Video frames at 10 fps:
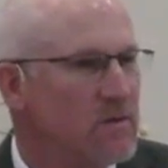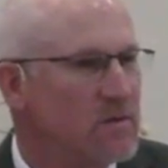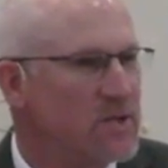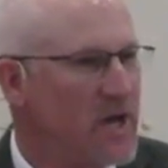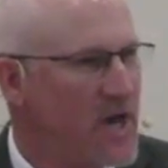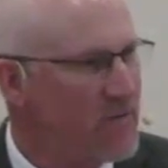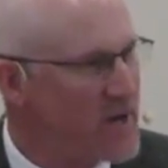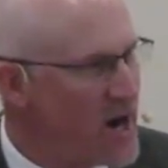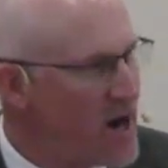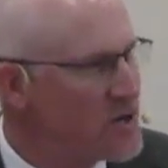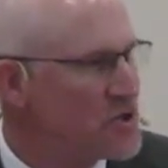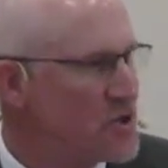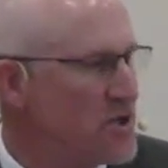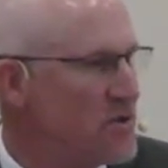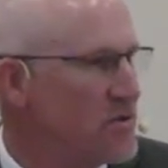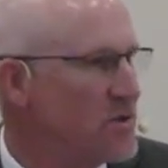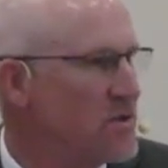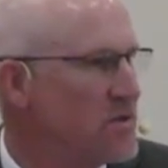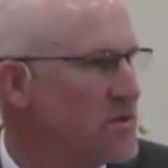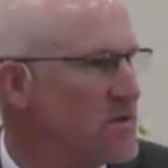to having our shield
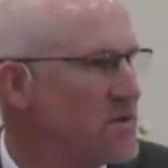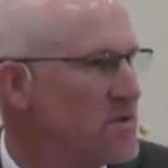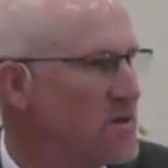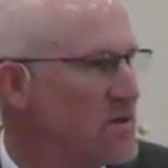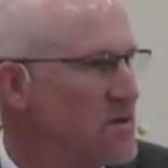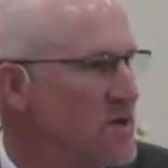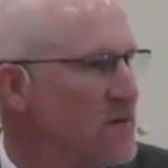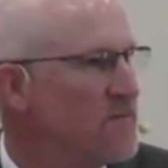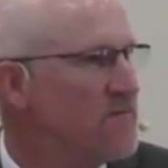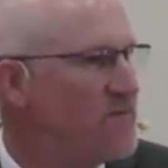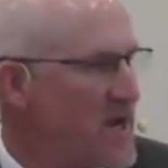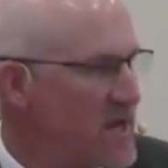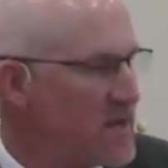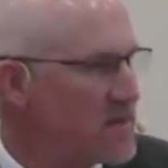of faith.